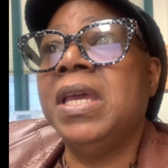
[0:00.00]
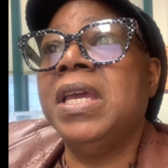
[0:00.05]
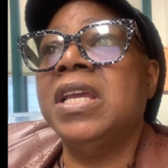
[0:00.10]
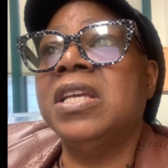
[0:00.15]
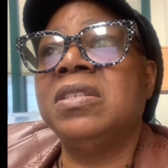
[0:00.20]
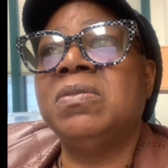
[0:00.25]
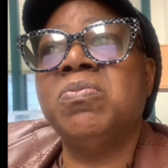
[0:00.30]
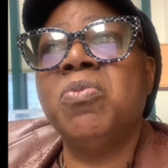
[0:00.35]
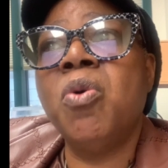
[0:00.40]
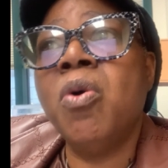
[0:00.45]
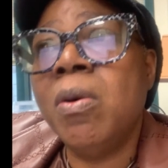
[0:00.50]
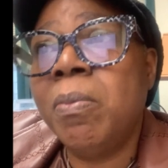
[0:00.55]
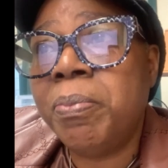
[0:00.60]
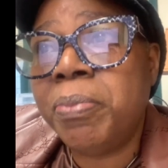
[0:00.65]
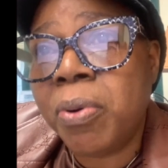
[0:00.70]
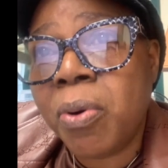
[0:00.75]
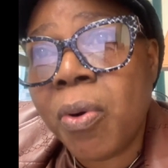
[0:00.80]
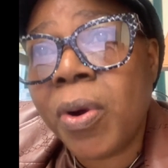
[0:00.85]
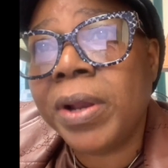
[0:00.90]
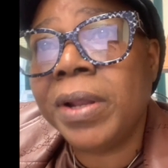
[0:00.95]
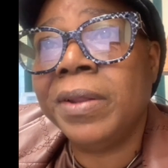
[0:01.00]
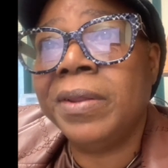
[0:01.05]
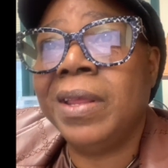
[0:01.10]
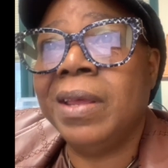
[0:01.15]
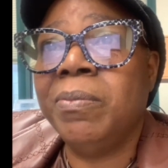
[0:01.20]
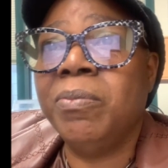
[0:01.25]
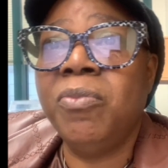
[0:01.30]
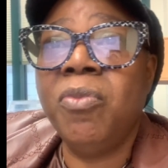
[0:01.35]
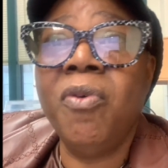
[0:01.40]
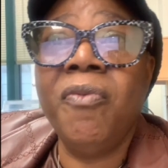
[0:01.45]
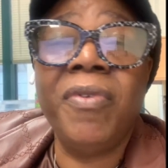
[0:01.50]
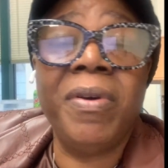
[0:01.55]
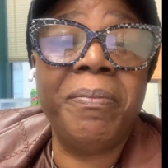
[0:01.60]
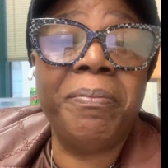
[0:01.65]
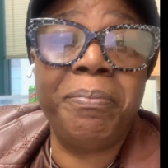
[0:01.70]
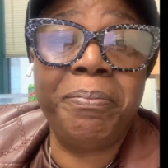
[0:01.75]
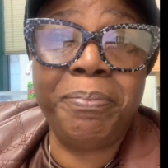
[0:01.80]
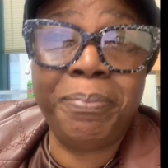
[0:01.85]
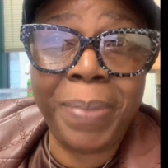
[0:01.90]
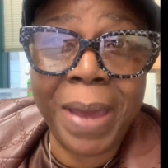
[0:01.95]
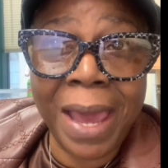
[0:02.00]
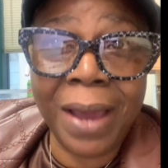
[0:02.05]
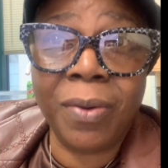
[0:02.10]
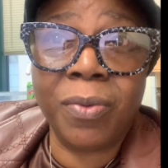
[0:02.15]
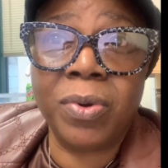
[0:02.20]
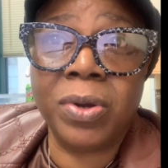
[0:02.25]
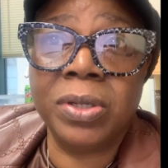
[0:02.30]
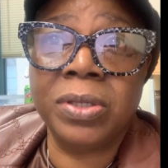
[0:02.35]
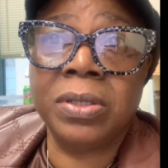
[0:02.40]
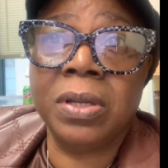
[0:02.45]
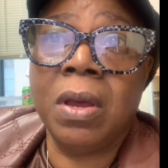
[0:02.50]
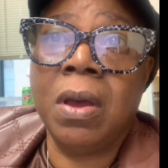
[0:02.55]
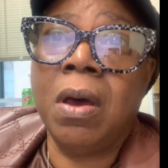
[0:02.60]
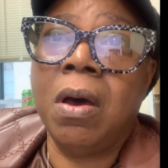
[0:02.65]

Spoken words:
is more important than moving backwards